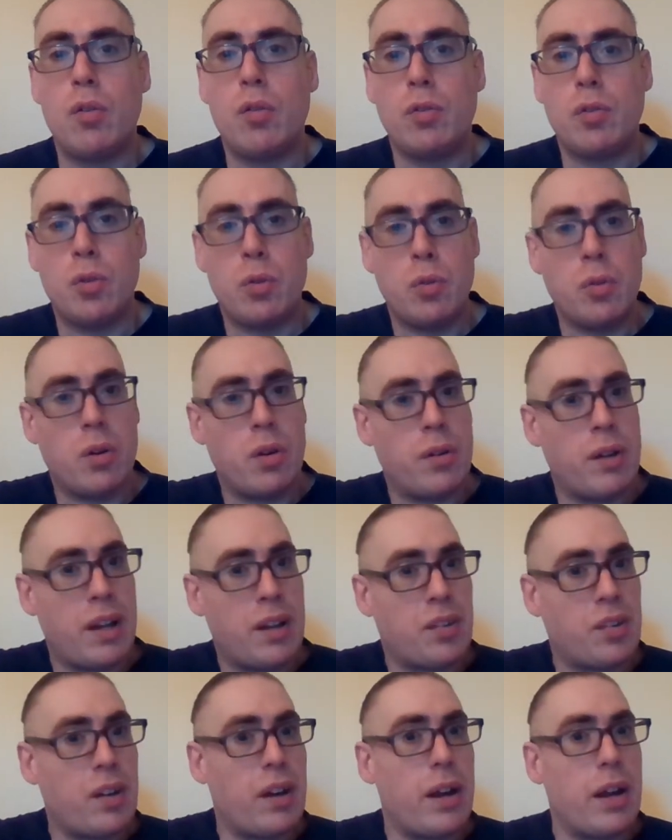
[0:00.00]
to your
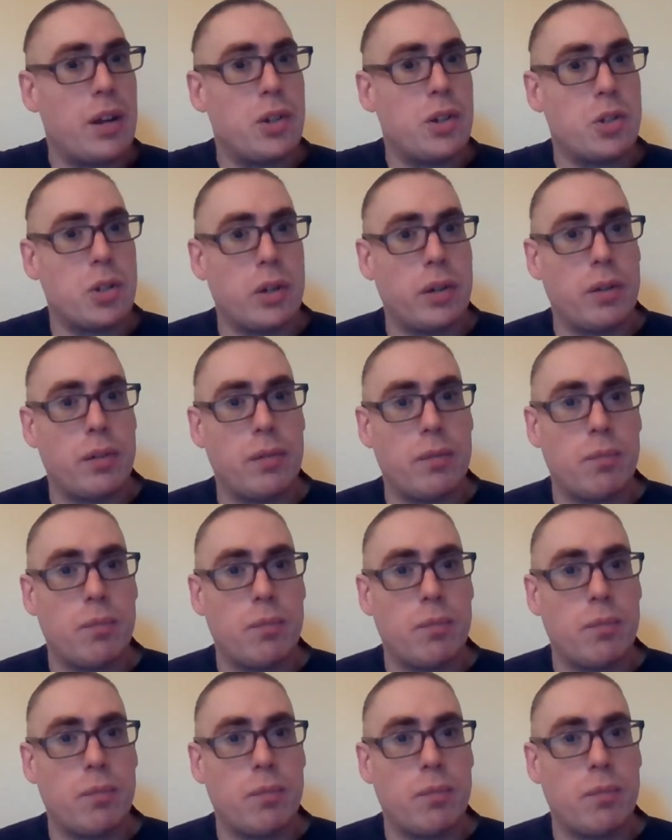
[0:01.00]
destination.